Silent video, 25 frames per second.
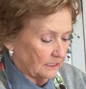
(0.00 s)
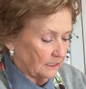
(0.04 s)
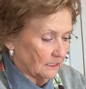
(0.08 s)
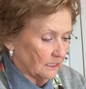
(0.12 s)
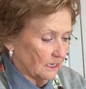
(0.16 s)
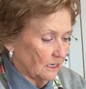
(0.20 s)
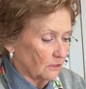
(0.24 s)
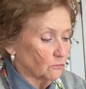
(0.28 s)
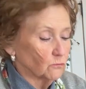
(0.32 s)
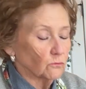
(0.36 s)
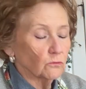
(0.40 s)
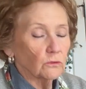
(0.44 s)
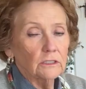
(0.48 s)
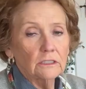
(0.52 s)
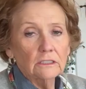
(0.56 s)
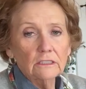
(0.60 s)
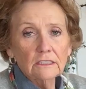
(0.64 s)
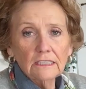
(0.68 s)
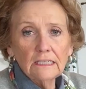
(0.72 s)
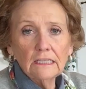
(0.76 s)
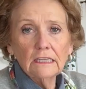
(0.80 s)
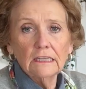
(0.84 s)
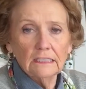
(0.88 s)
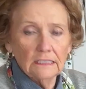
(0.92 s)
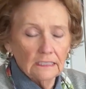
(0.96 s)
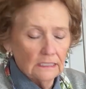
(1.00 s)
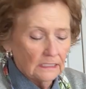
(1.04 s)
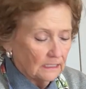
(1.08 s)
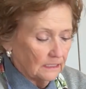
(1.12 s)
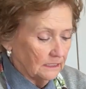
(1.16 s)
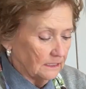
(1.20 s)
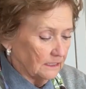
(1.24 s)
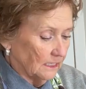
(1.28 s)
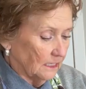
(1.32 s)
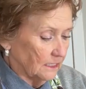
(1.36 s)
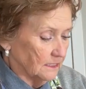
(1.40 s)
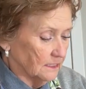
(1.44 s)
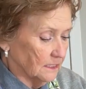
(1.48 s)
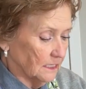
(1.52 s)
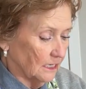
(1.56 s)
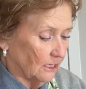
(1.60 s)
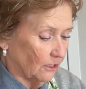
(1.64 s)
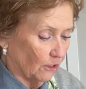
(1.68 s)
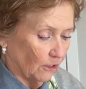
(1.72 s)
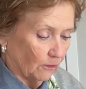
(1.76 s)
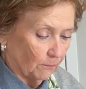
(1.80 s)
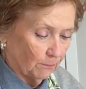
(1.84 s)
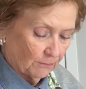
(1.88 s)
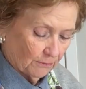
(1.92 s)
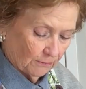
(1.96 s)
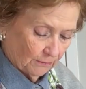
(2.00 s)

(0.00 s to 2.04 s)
and I really think it does help,